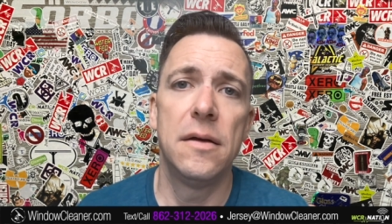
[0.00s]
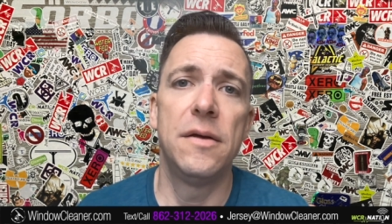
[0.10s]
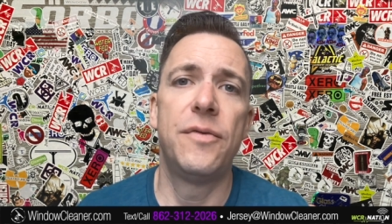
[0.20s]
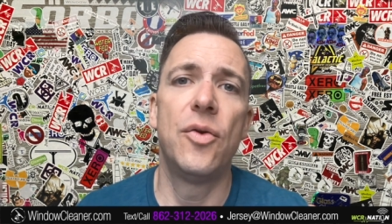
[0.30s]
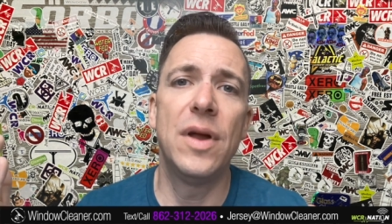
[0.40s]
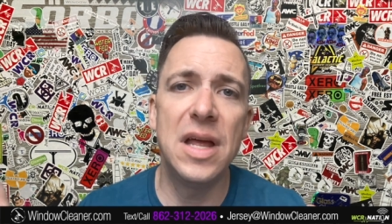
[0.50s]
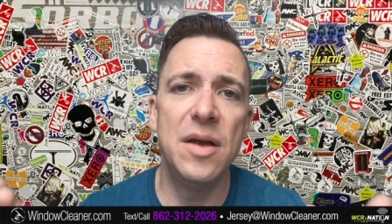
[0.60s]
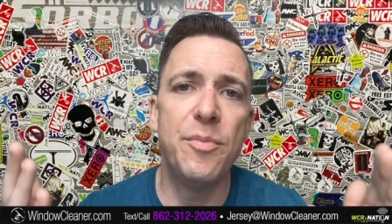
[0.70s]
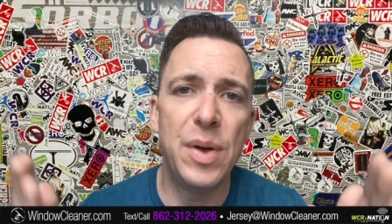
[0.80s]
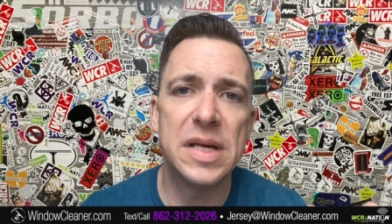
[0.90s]
if you're
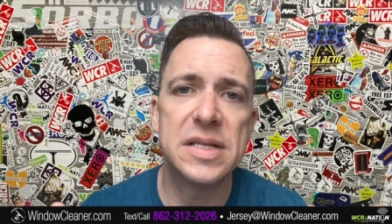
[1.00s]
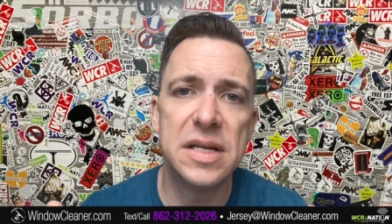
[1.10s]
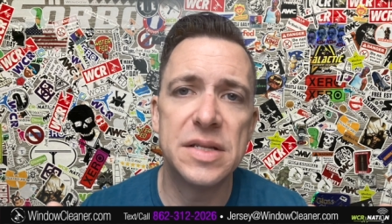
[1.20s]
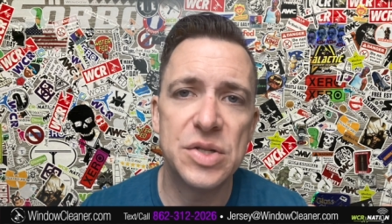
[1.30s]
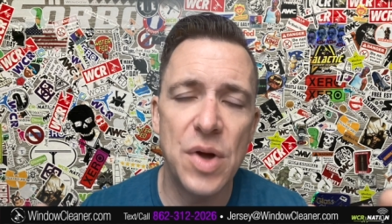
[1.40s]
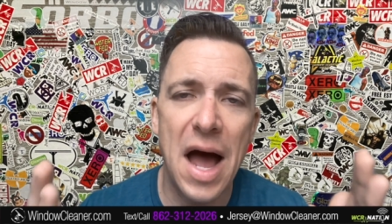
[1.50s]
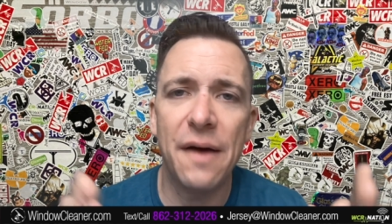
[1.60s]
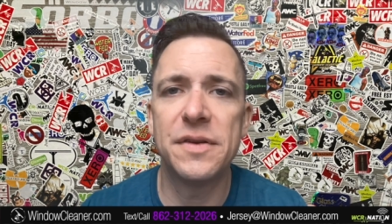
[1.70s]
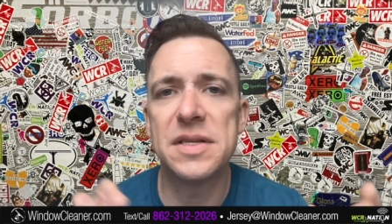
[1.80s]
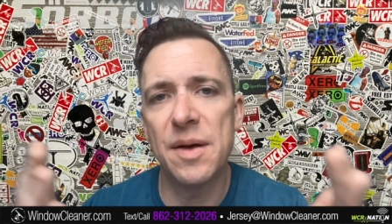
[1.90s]
in business, you
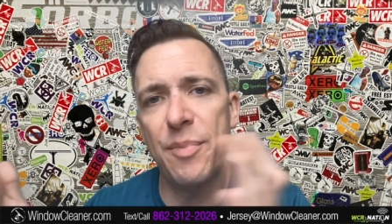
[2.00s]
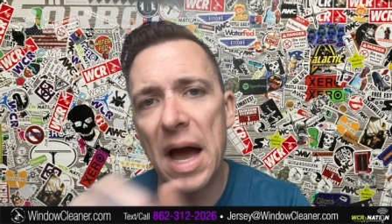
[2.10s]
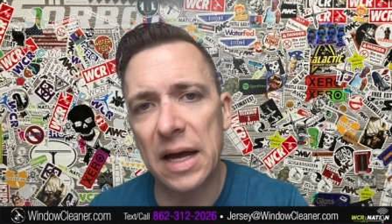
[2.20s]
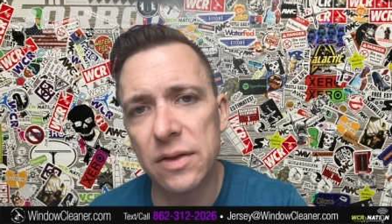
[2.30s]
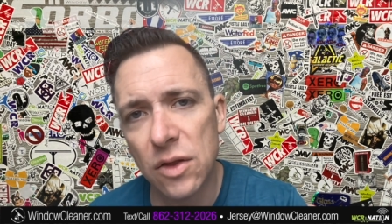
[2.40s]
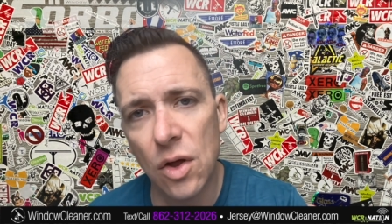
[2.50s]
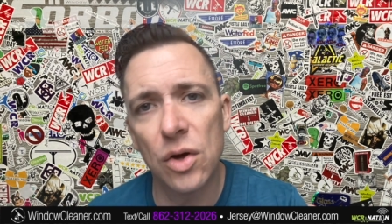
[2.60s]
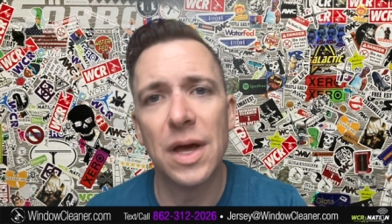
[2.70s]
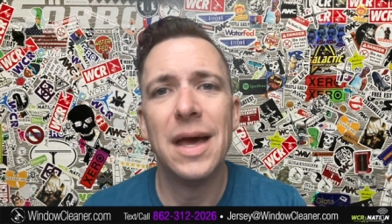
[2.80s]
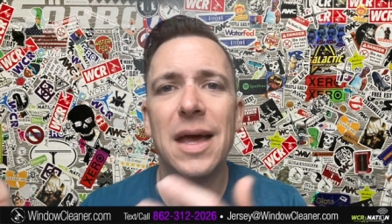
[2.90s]
have to step back and look